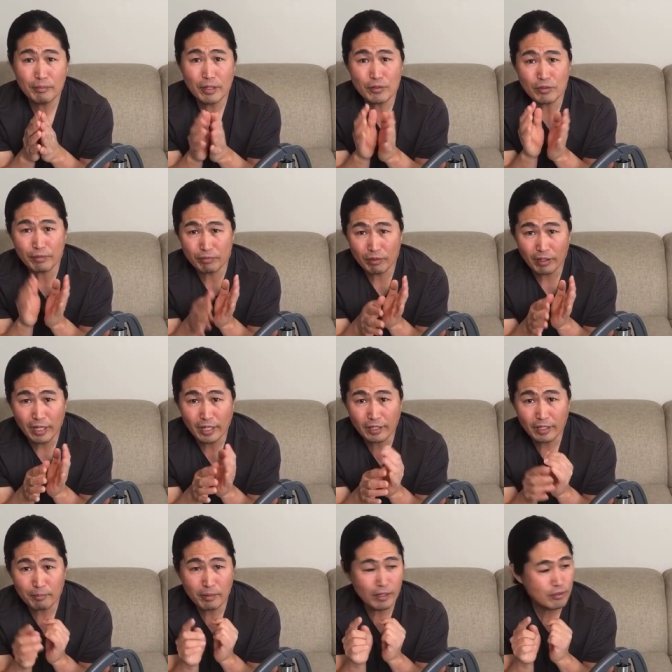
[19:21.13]
Make sure if you
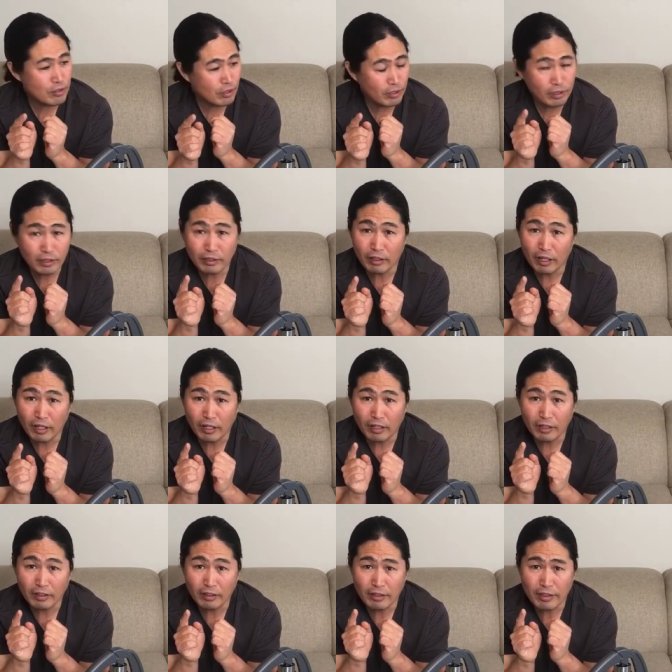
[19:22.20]
like it, make sure
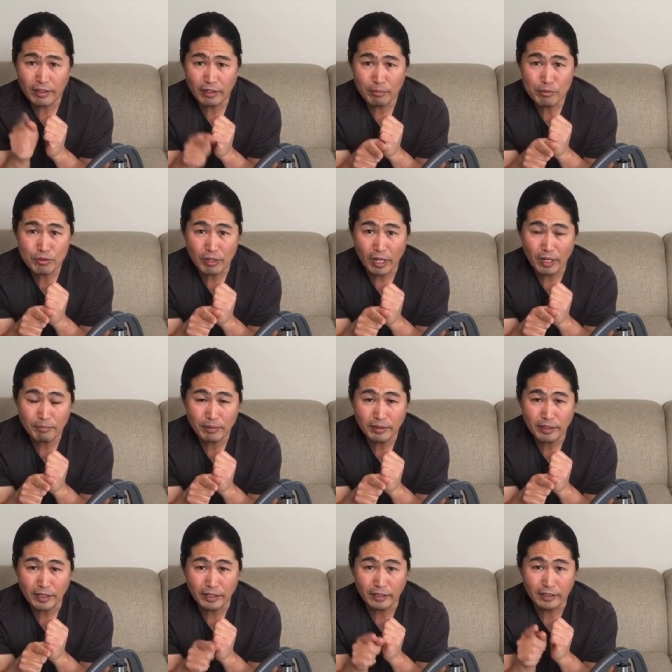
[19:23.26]
uh, thumbs
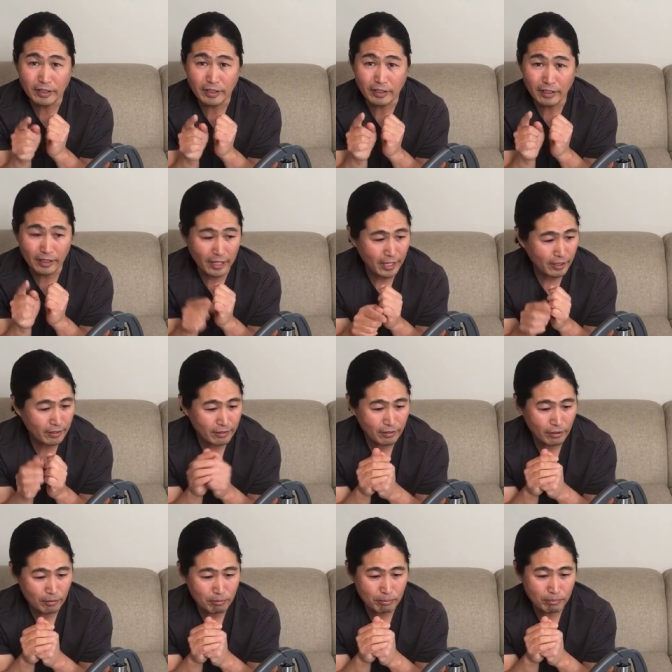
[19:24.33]
up and then like
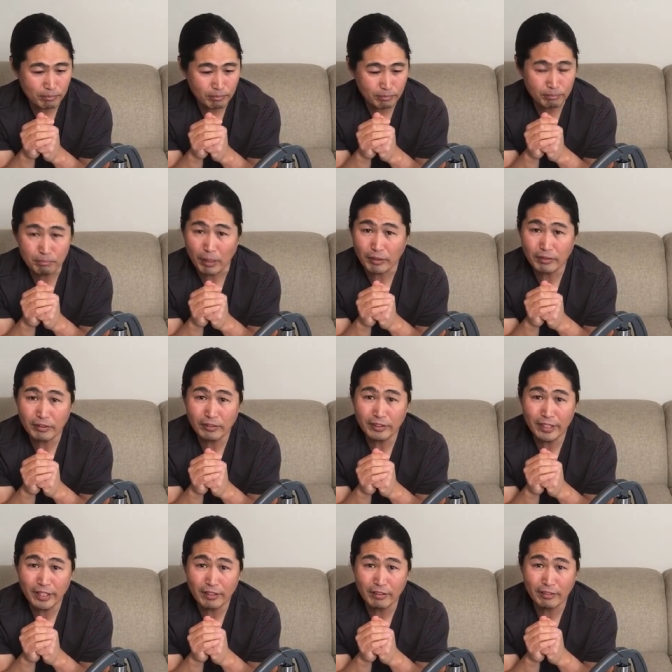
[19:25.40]
the button
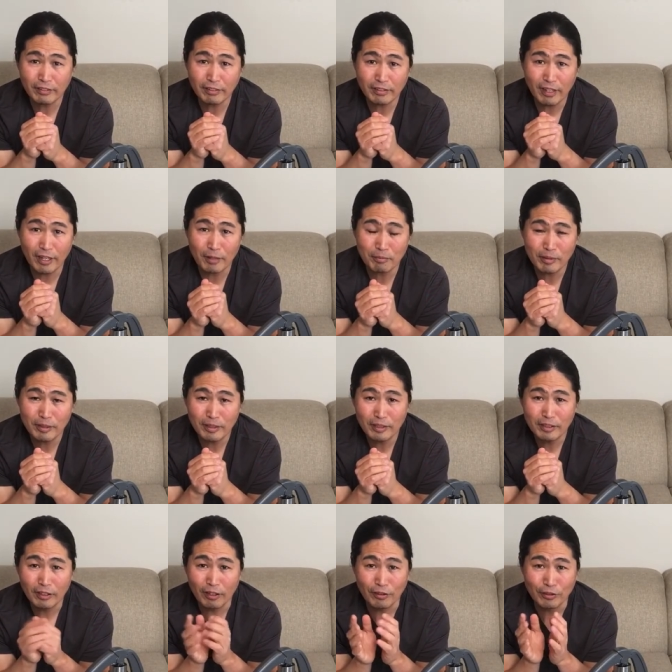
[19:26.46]
there on the top
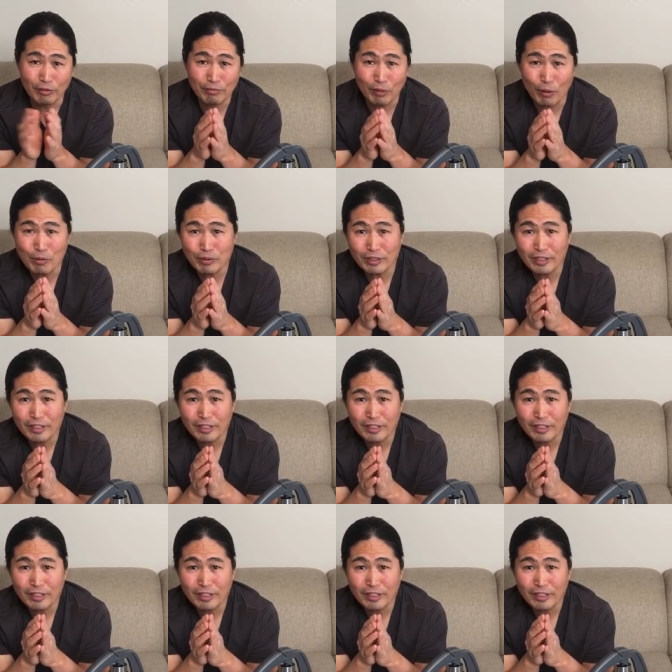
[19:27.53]
on your phone.